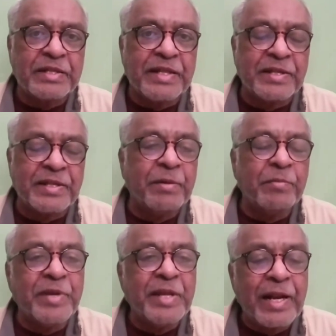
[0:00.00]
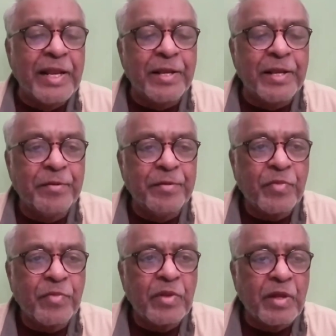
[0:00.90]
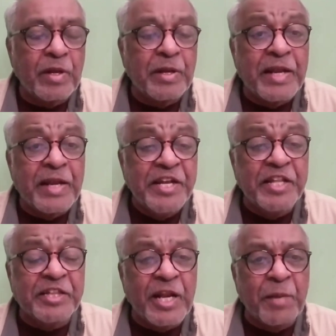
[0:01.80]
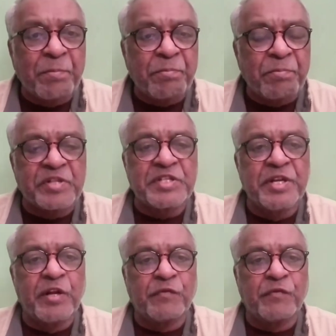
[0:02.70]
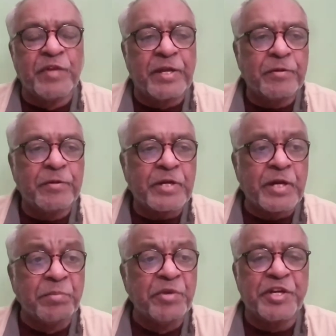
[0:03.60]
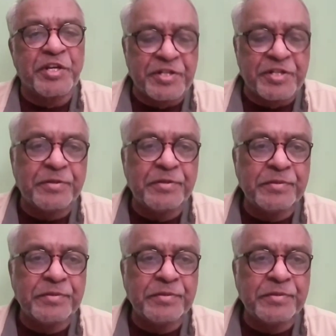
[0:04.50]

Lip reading: that is nearly 93% of the communication